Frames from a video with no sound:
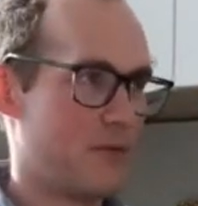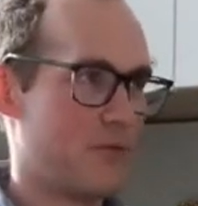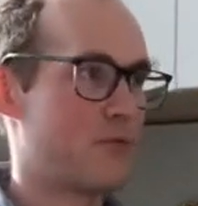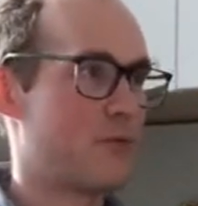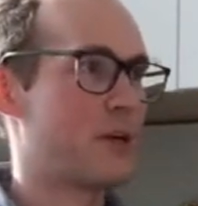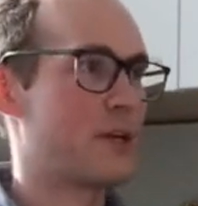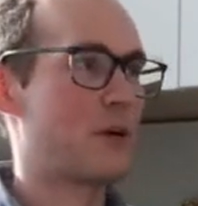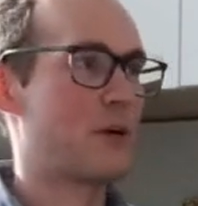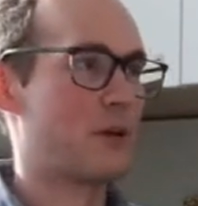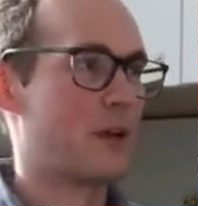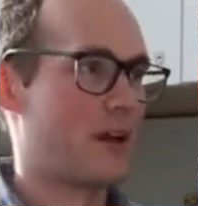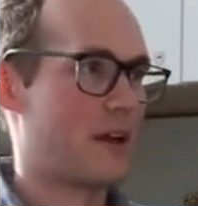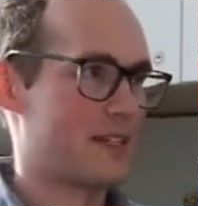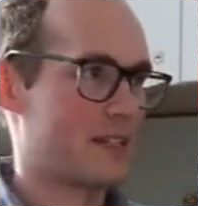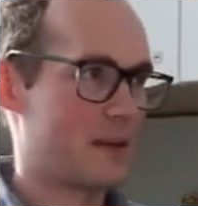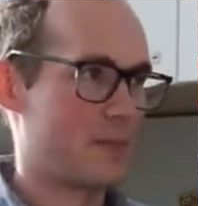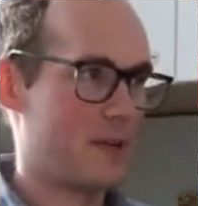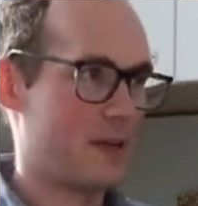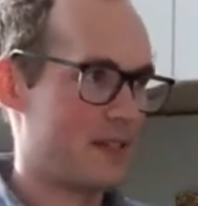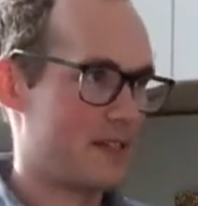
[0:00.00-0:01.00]
free
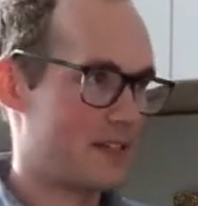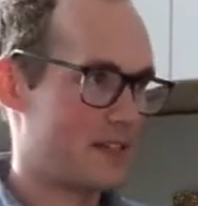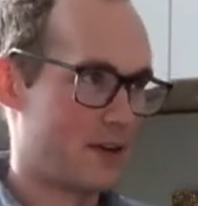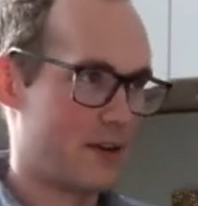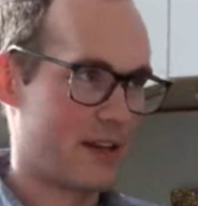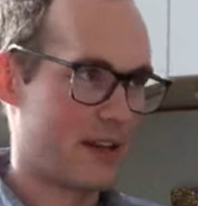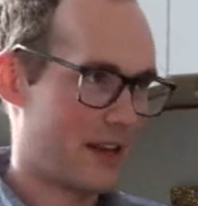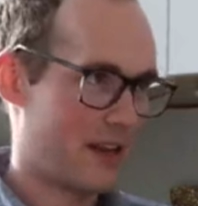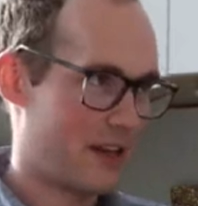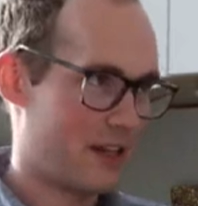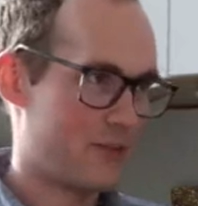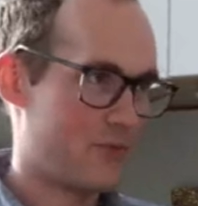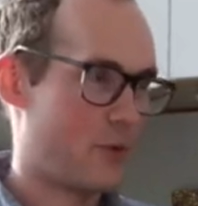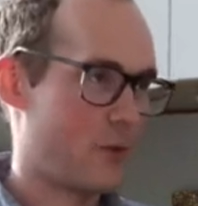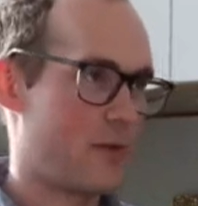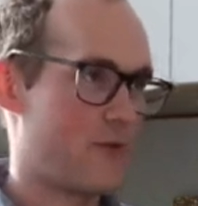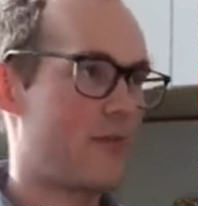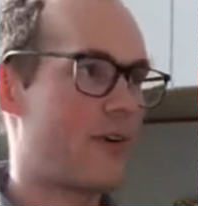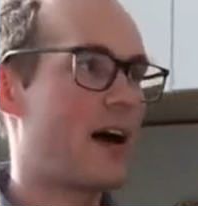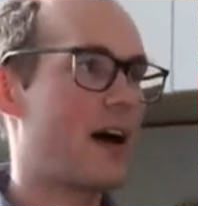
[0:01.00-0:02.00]
colonoscopies starting at age
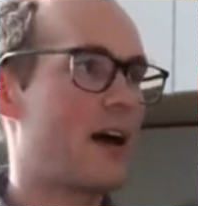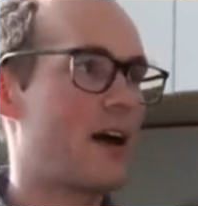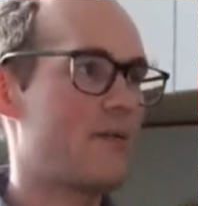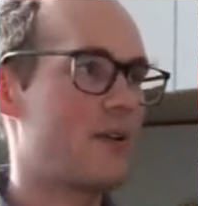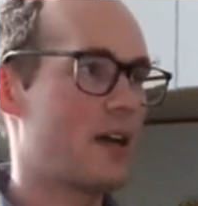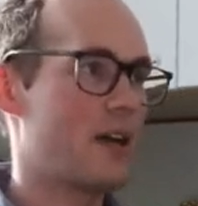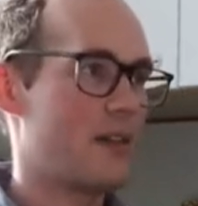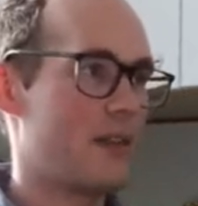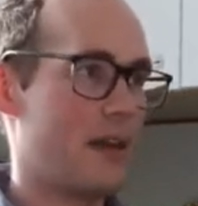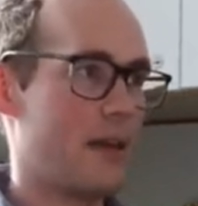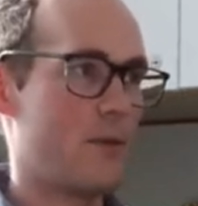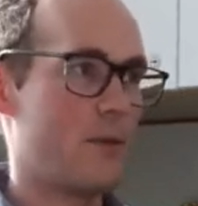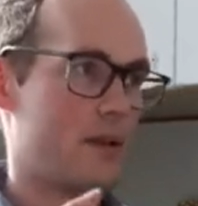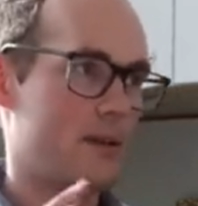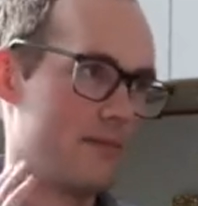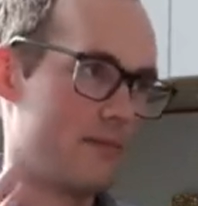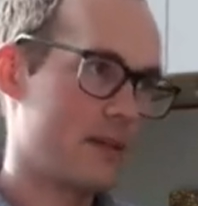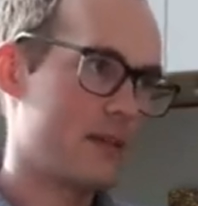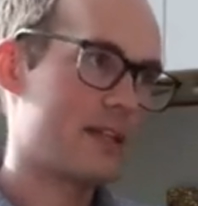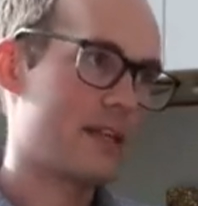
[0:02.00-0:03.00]
45, they
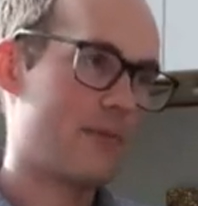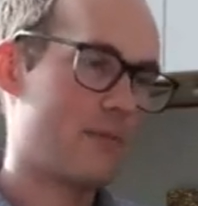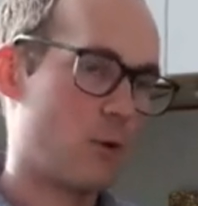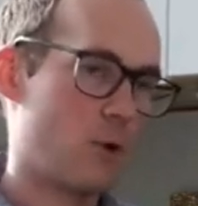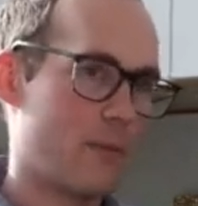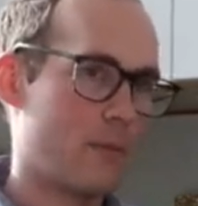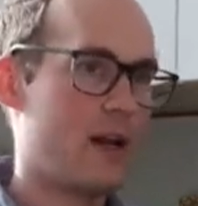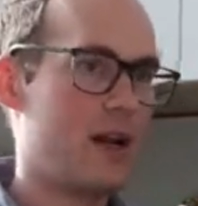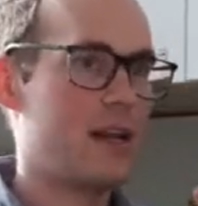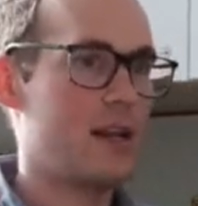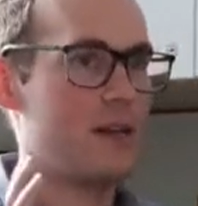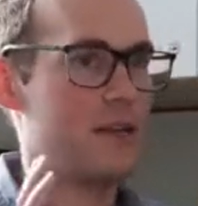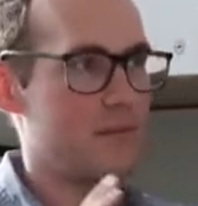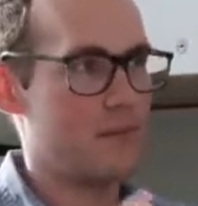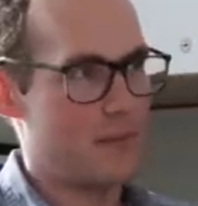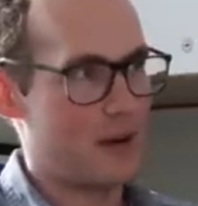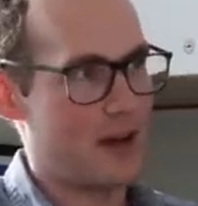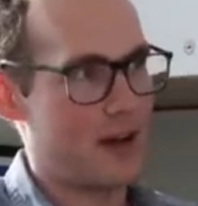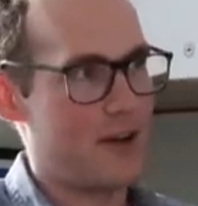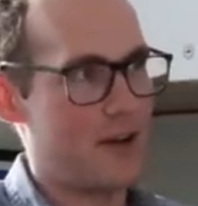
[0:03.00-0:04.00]
would save more
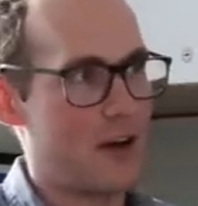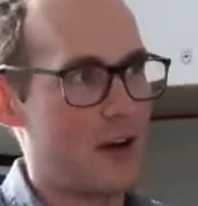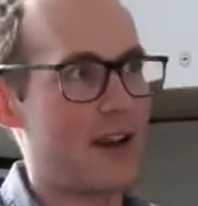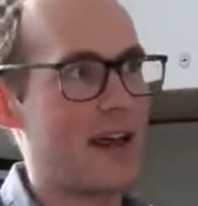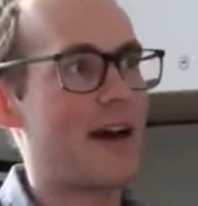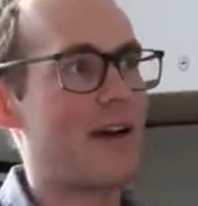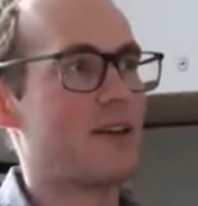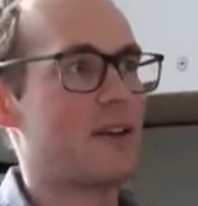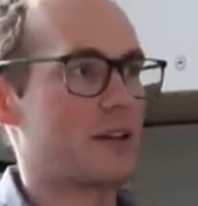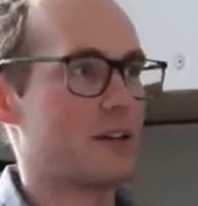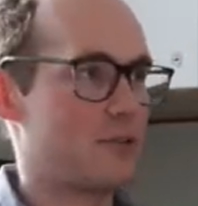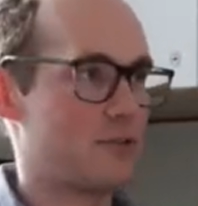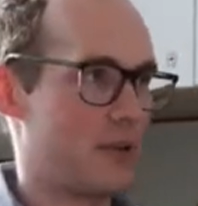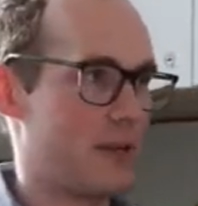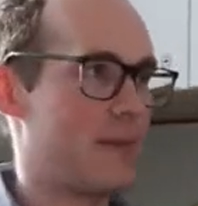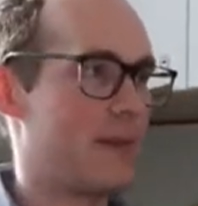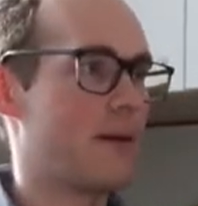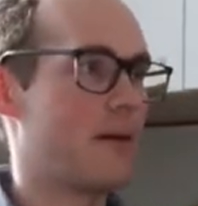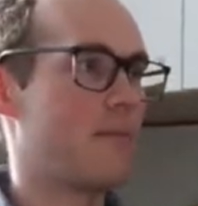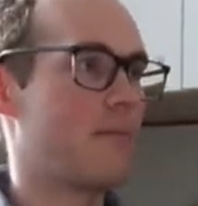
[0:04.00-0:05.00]
money by not having to
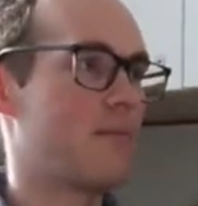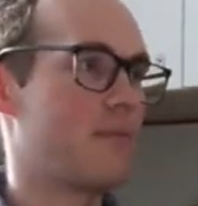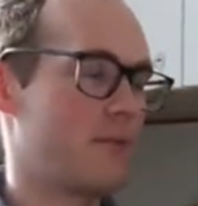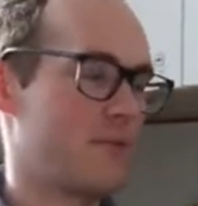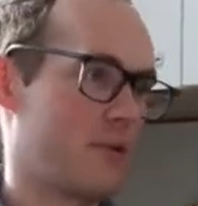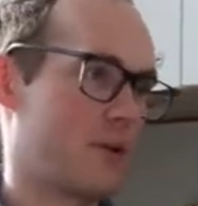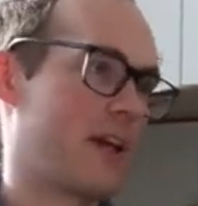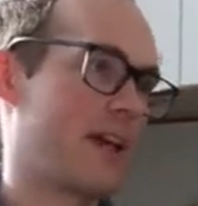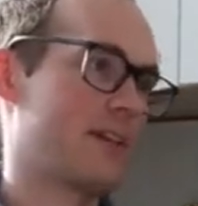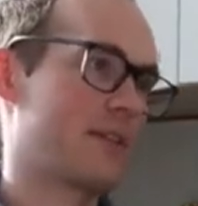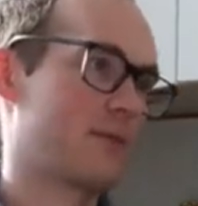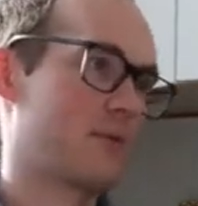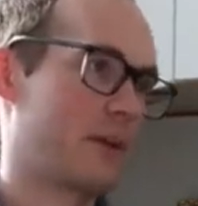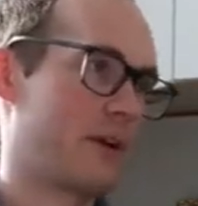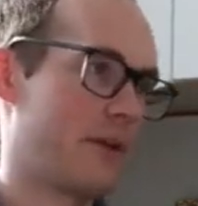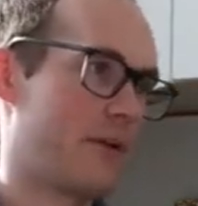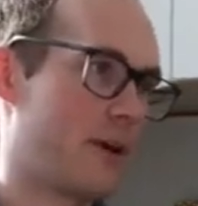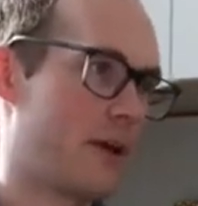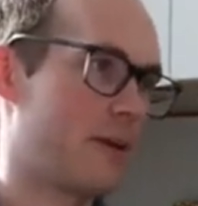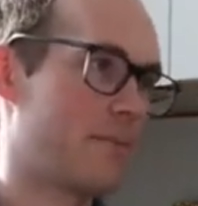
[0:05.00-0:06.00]
treat them for cancer
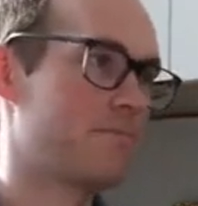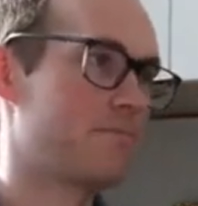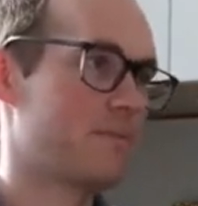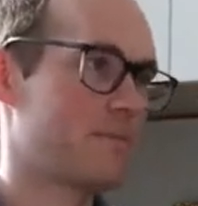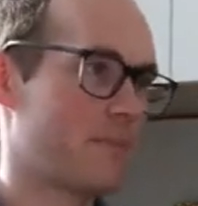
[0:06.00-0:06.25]
later on.